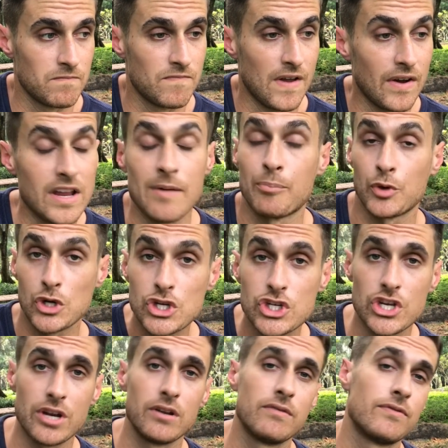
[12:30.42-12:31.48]
very
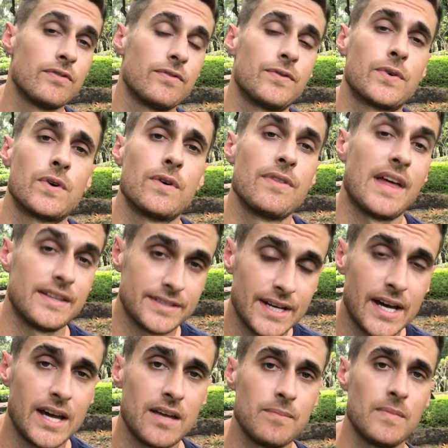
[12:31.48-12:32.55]
appreciative for that
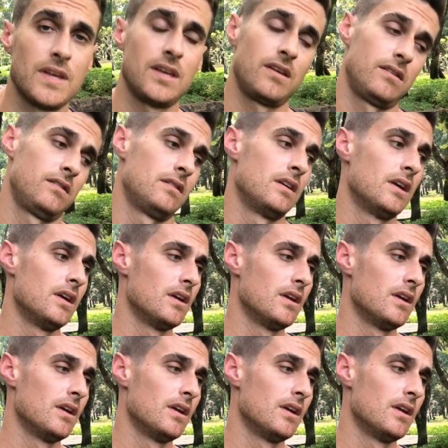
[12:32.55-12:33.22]
time and